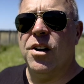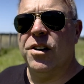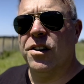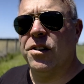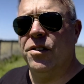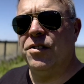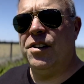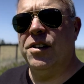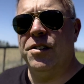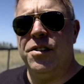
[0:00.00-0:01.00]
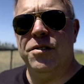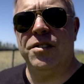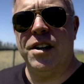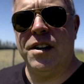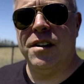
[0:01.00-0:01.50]
longer to close a deal
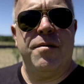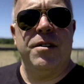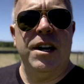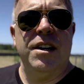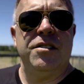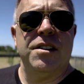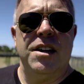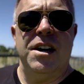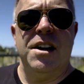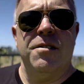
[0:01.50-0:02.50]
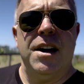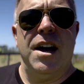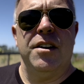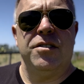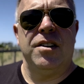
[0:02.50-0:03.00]
using bank financing than it ever
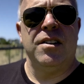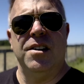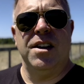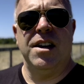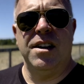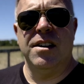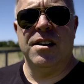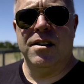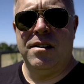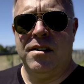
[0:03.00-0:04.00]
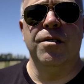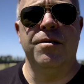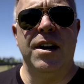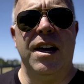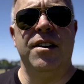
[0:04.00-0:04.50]
has on a owner
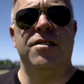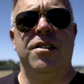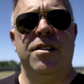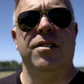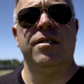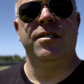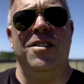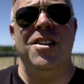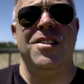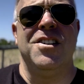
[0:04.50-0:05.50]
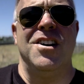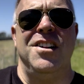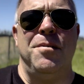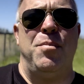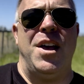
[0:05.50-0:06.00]
finance deal. So another
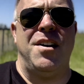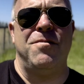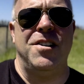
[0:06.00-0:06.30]
con to bank